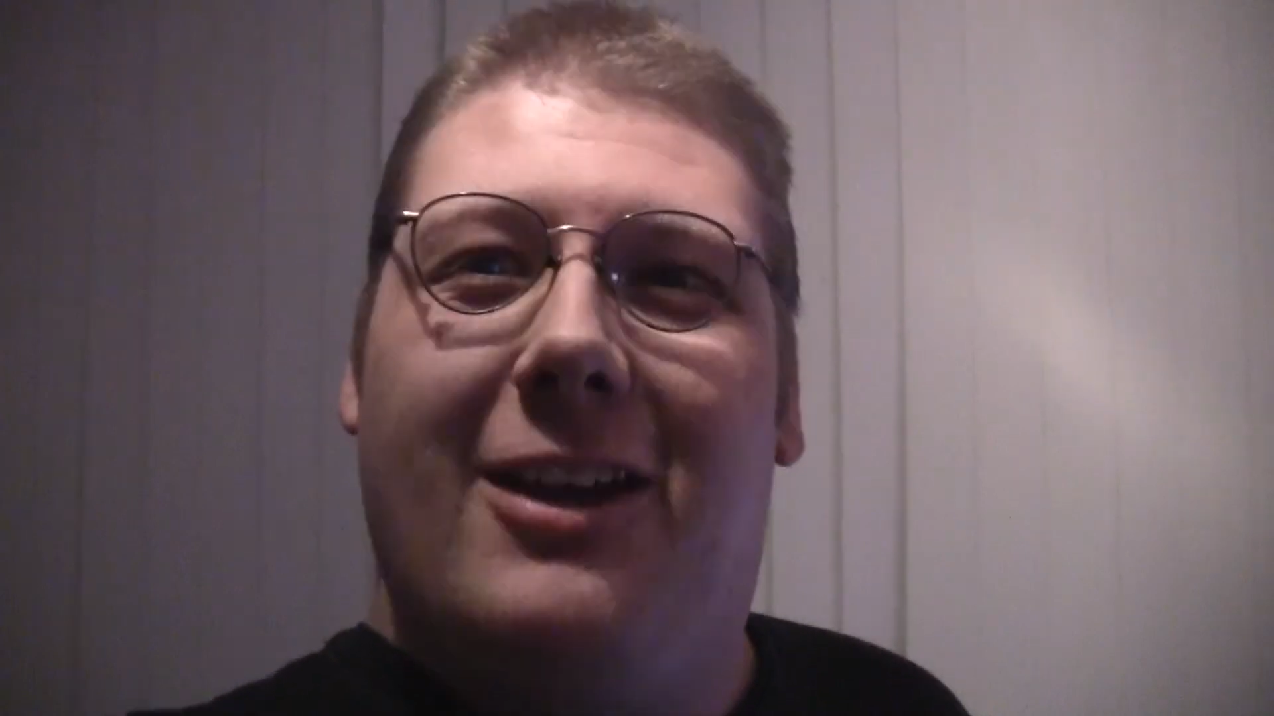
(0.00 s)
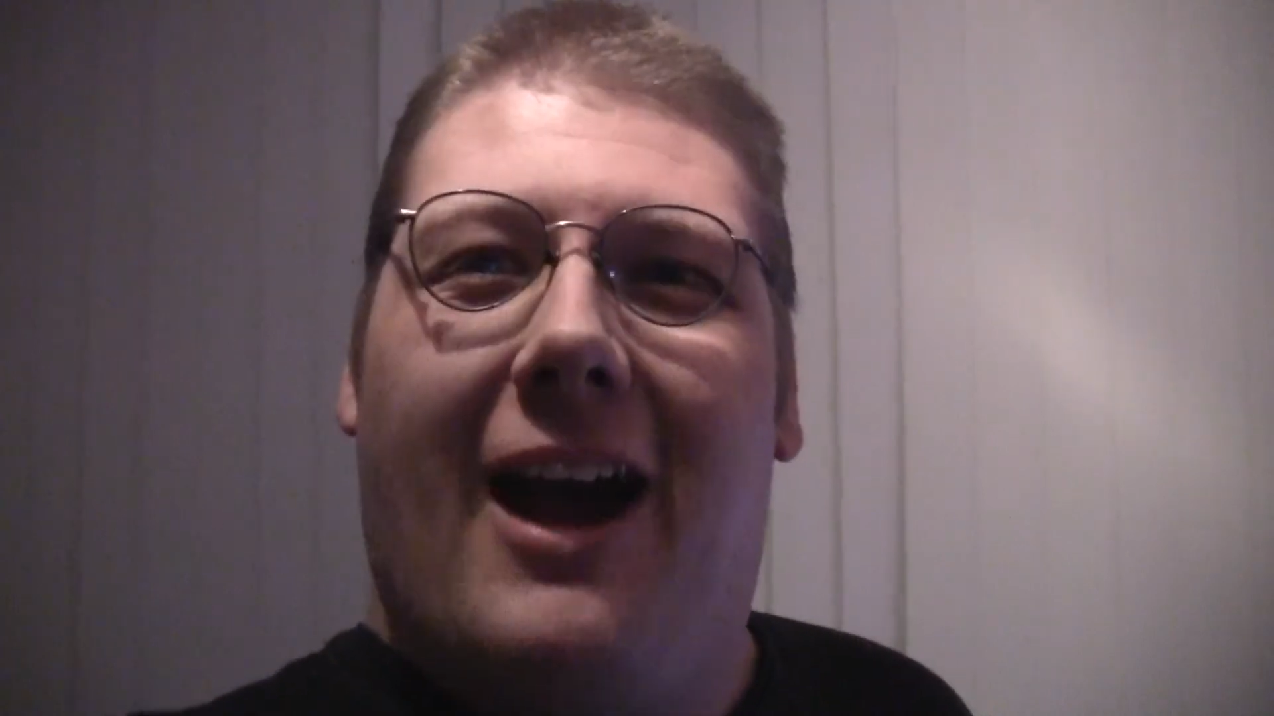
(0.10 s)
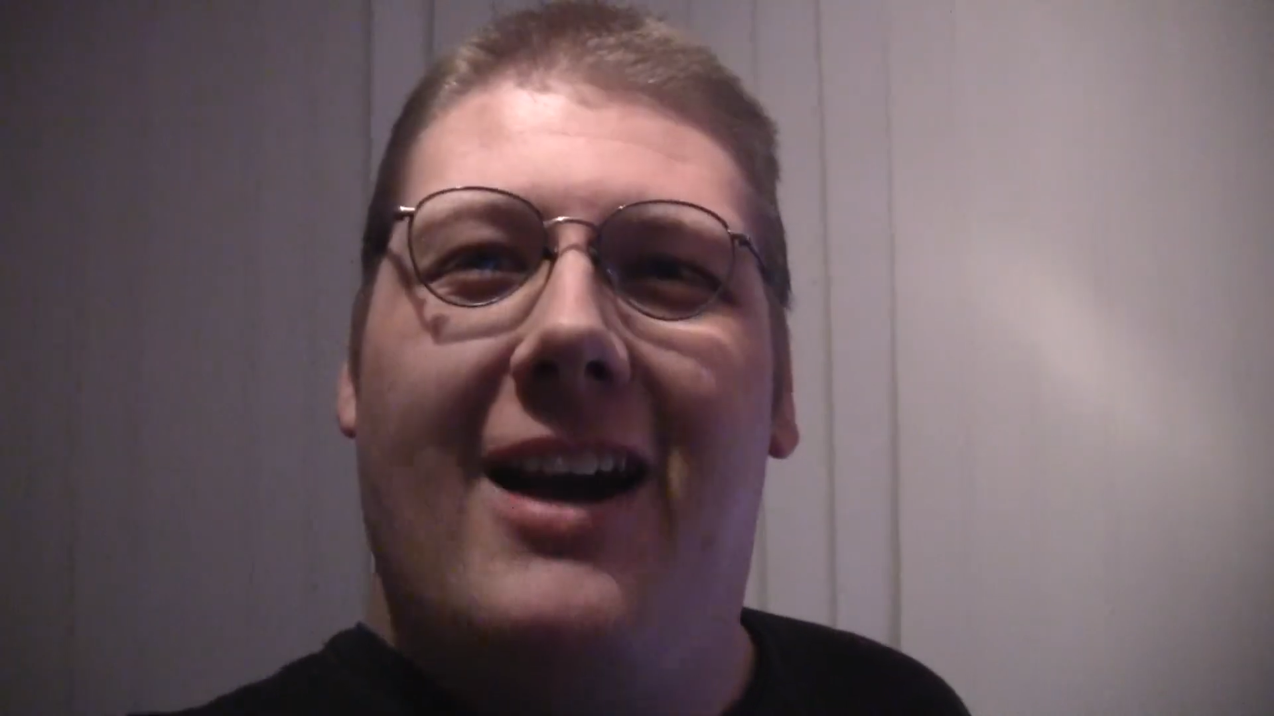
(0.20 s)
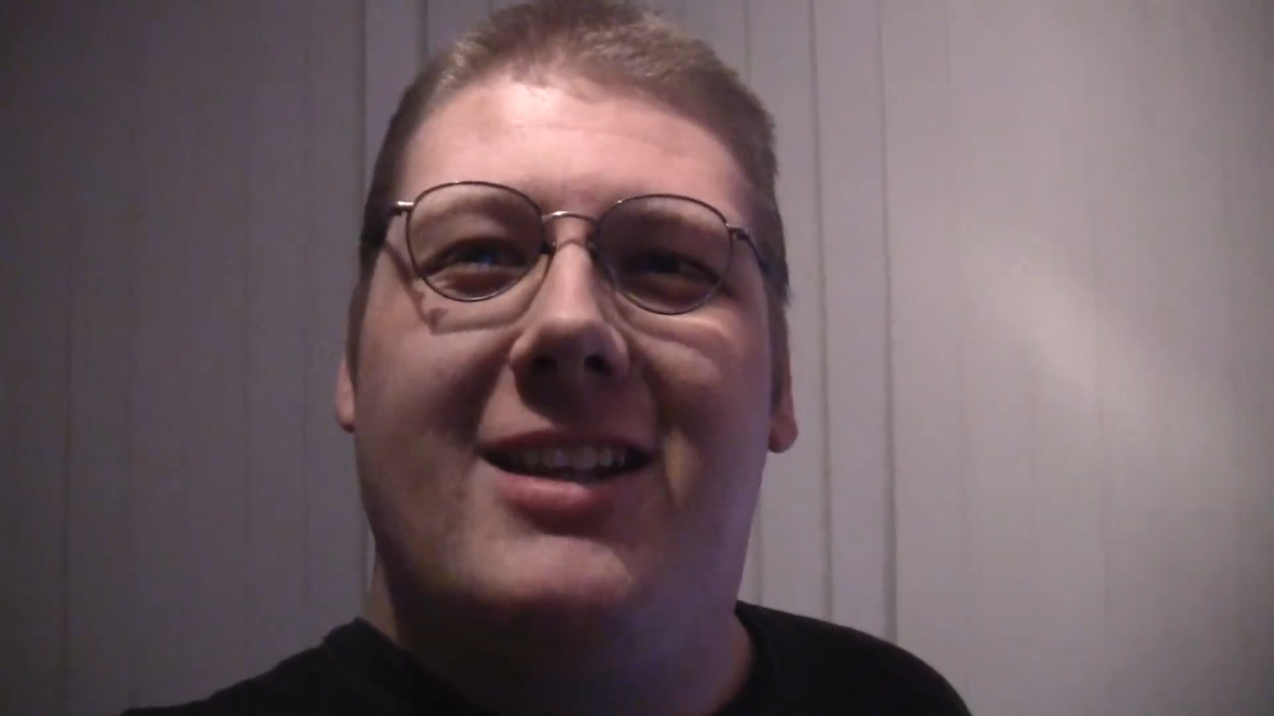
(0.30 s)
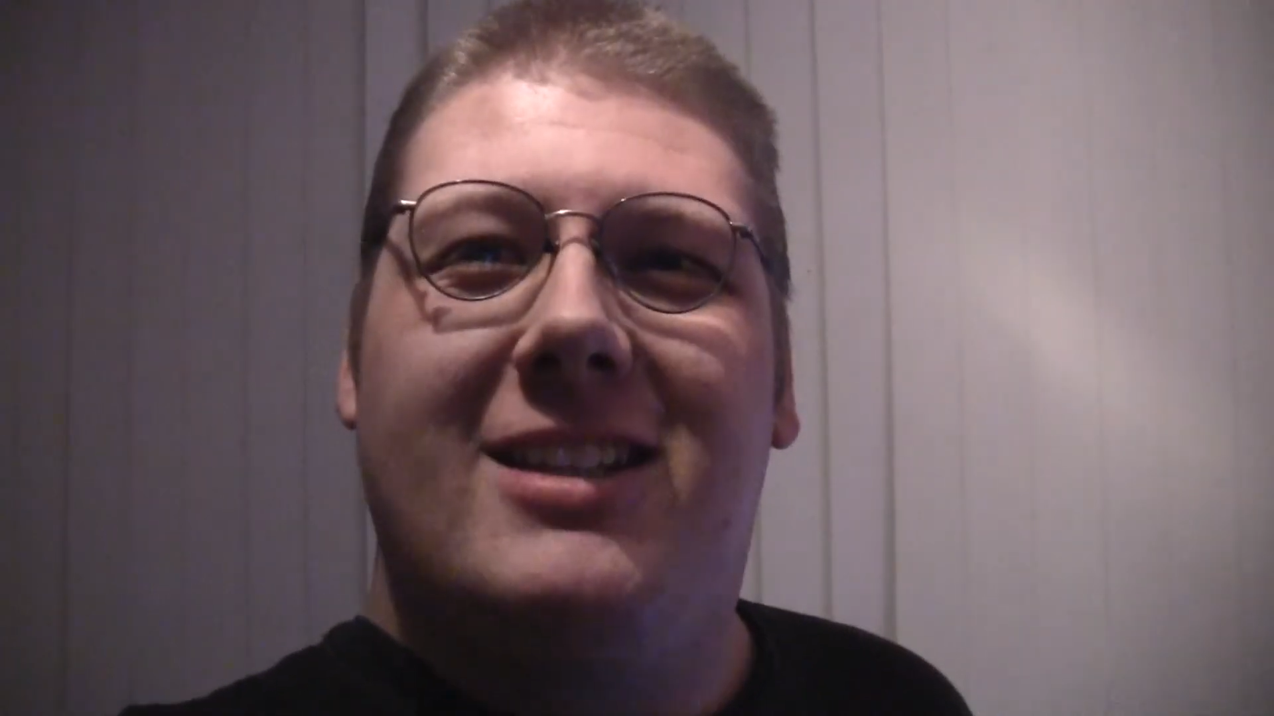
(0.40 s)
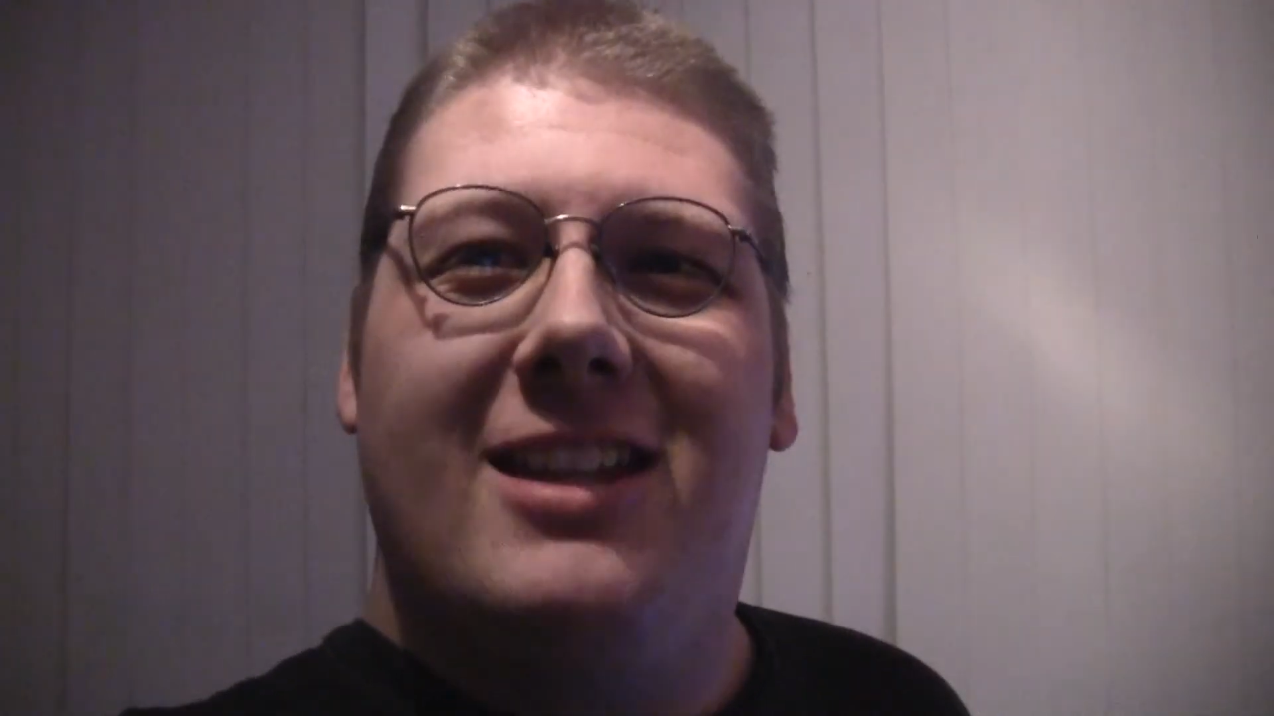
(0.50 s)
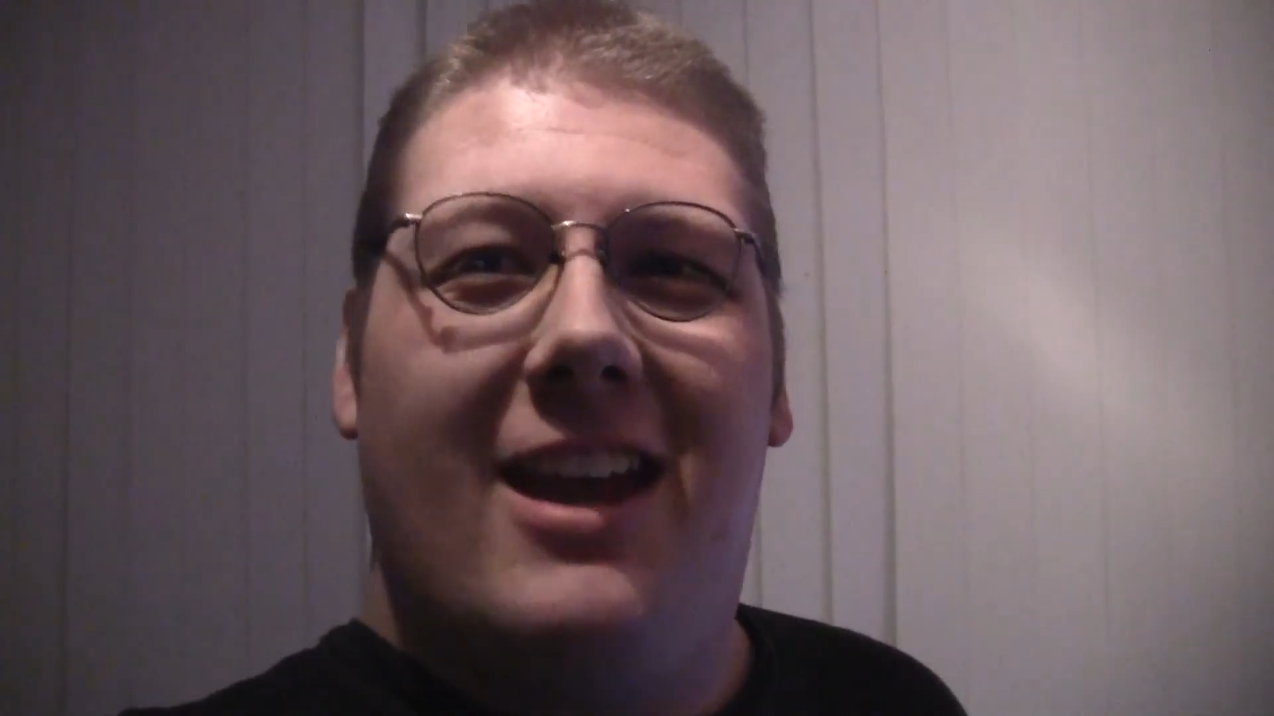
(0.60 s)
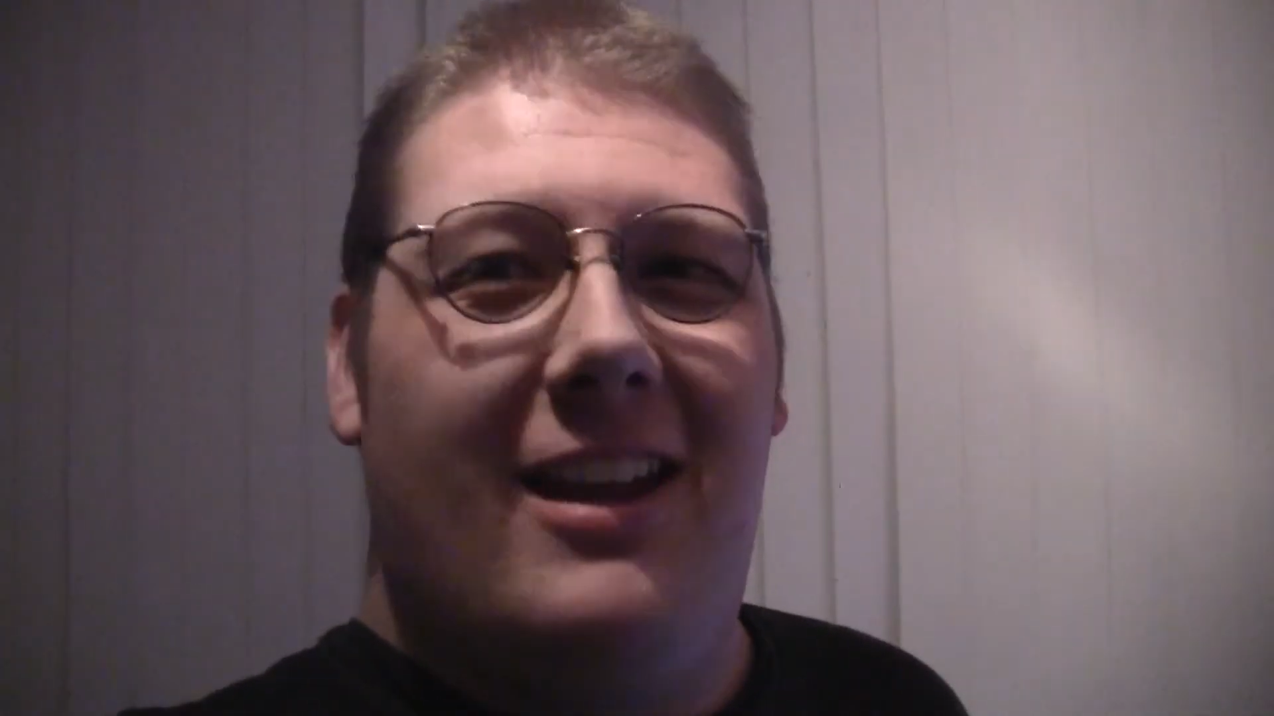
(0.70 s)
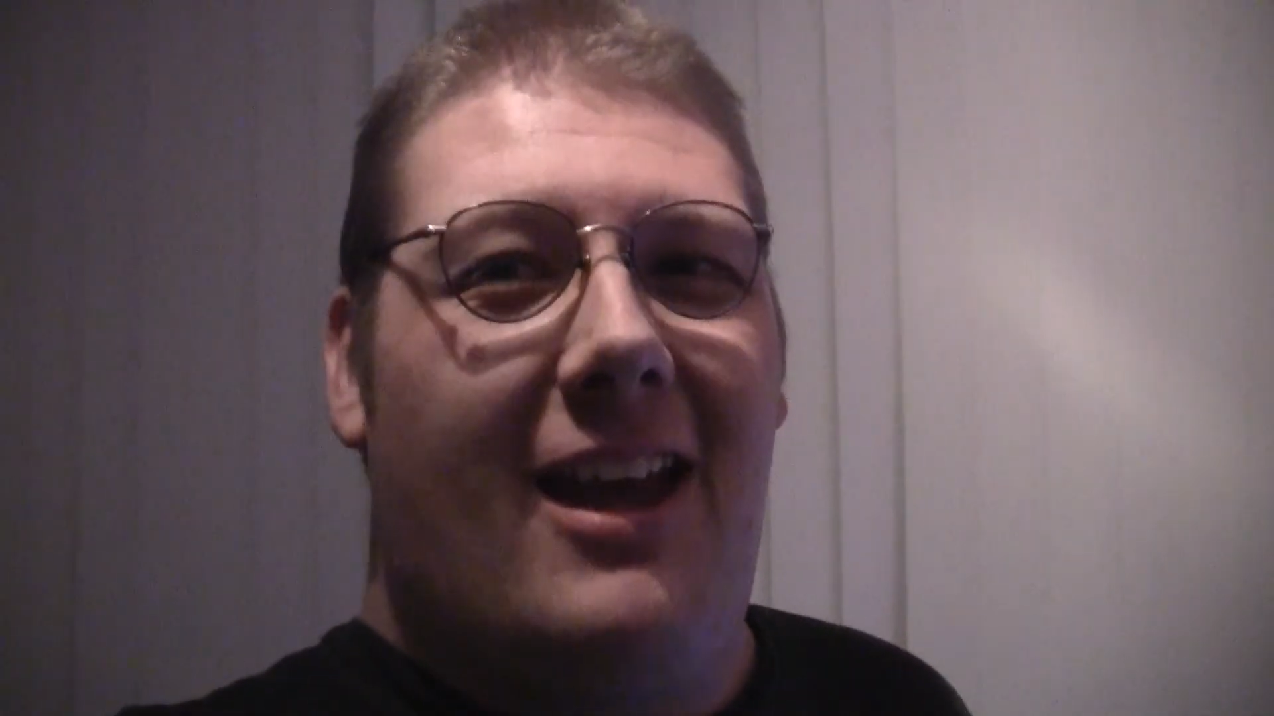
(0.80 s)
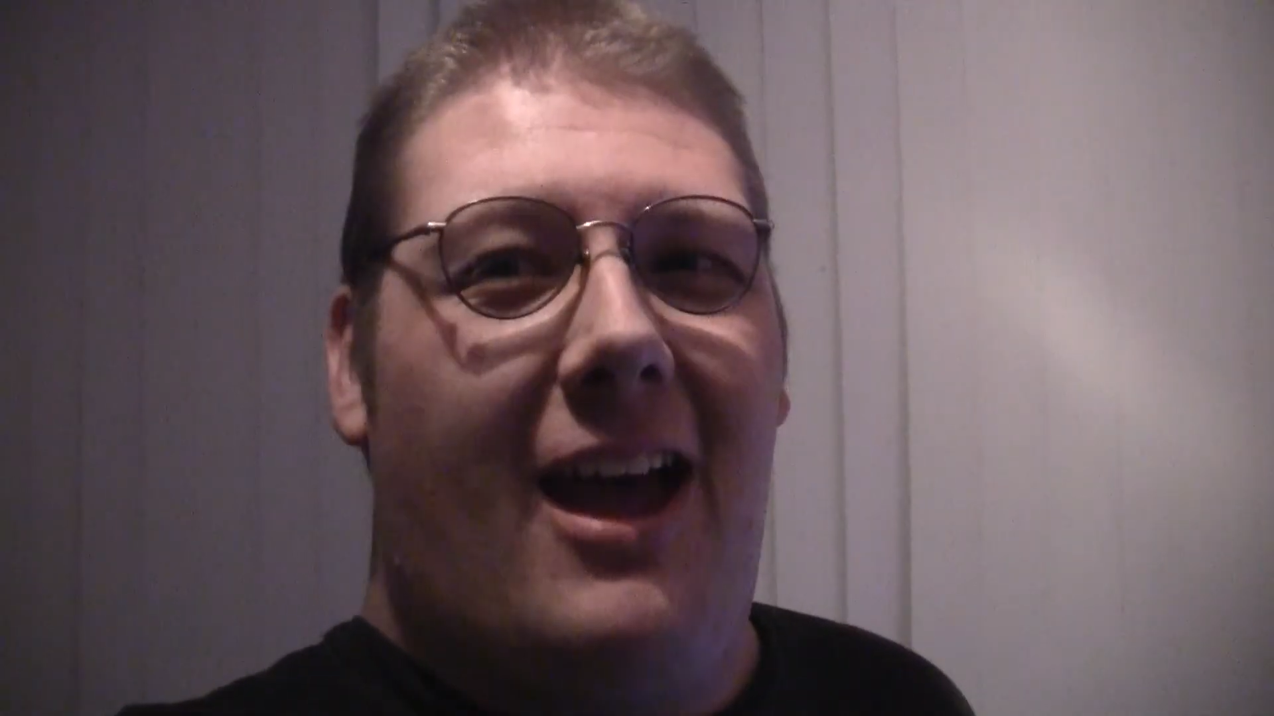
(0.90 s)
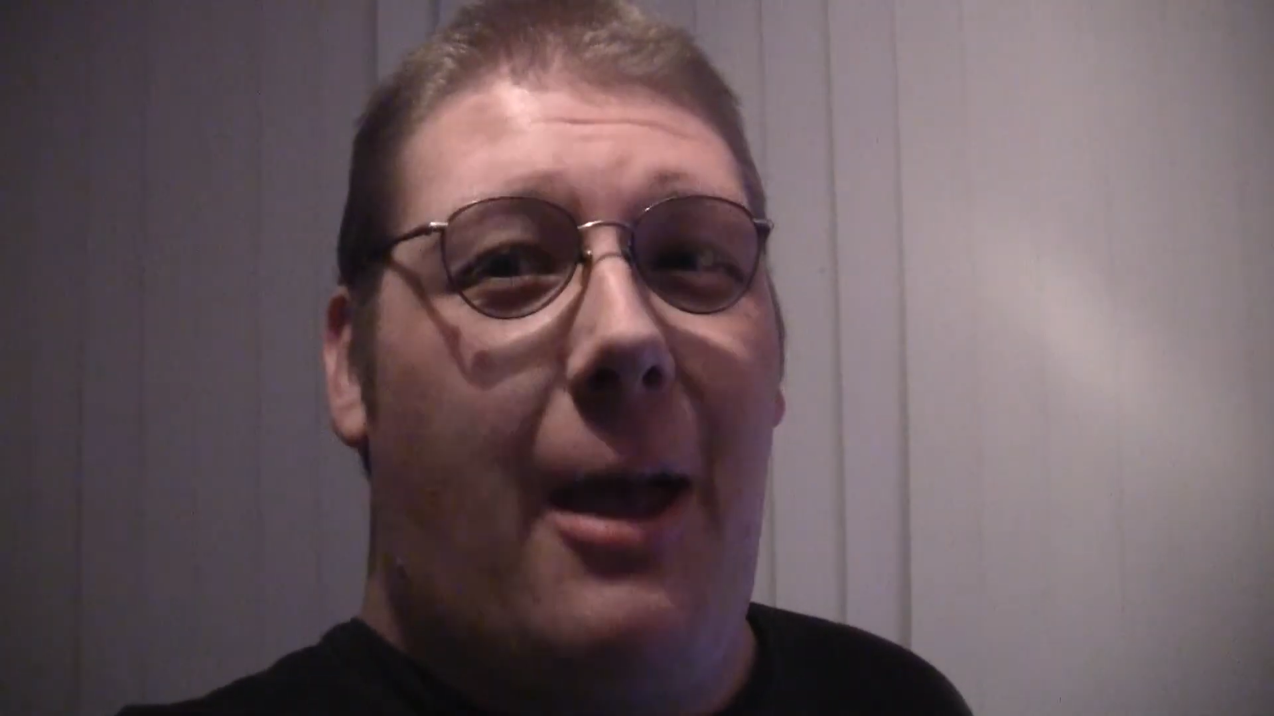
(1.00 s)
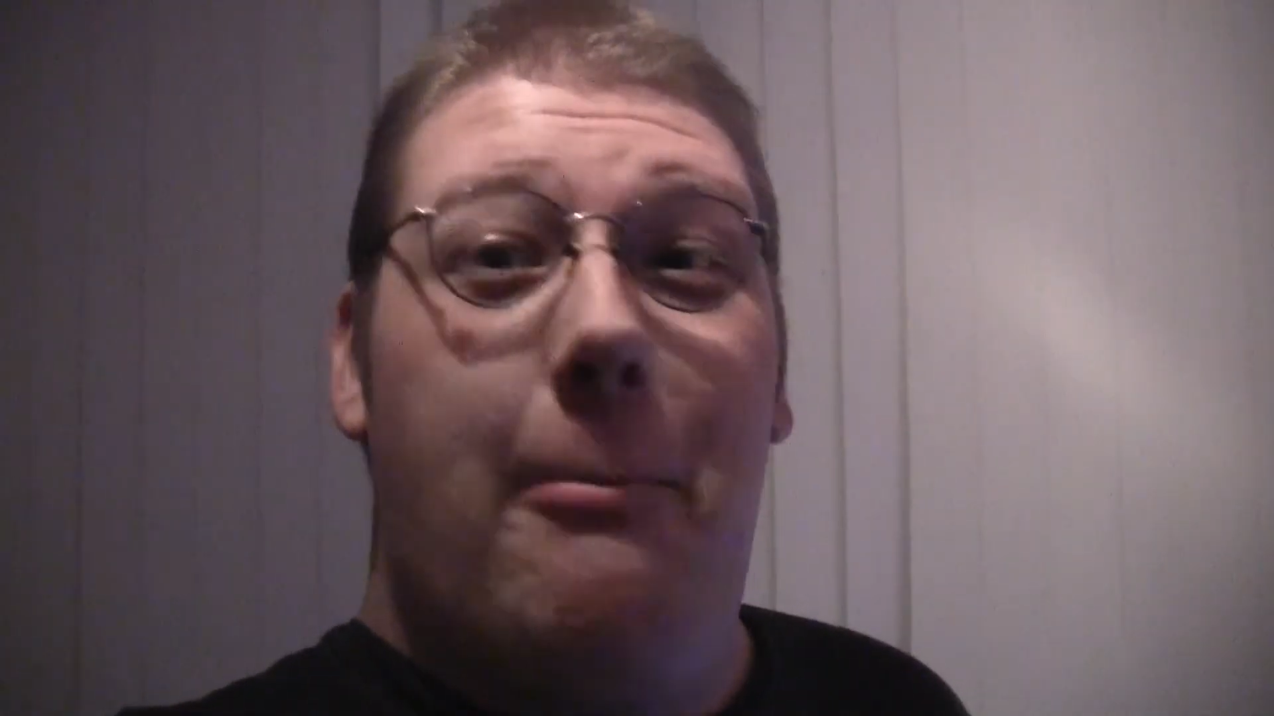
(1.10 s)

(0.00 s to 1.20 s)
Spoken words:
you guys, and